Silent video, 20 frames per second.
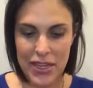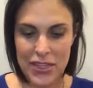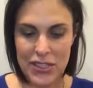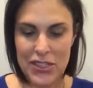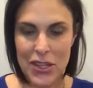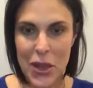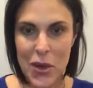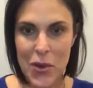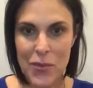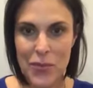
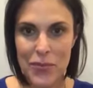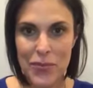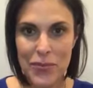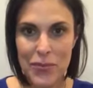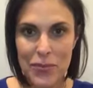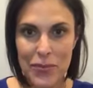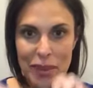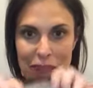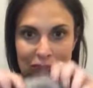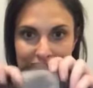So
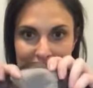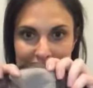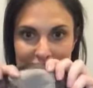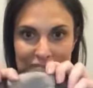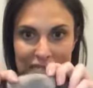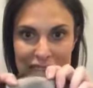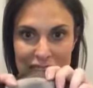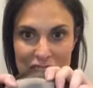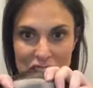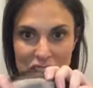
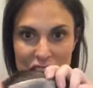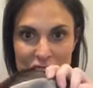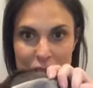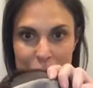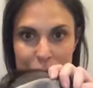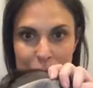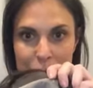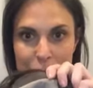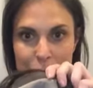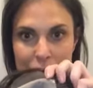she
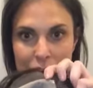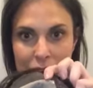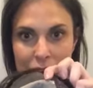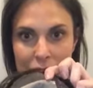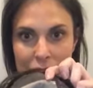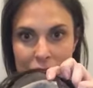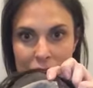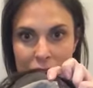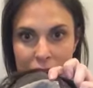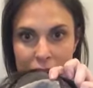comes
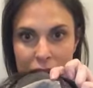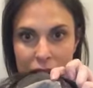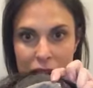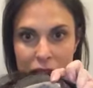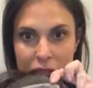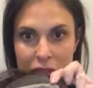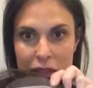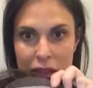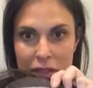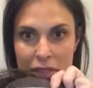with,
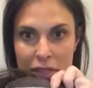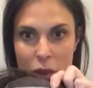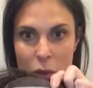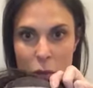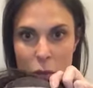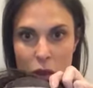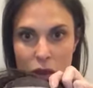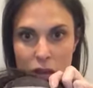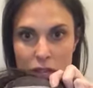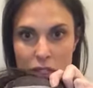you've got the
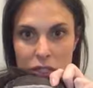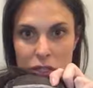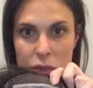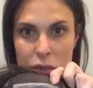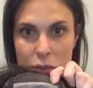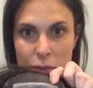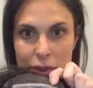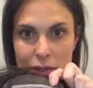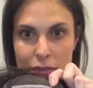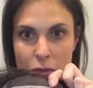1,
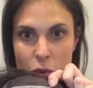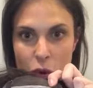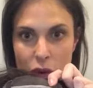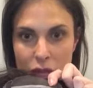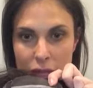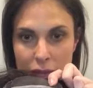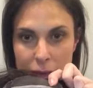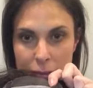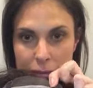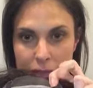2, 3, 4
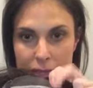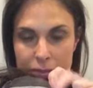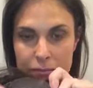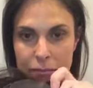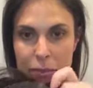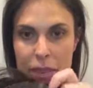clips.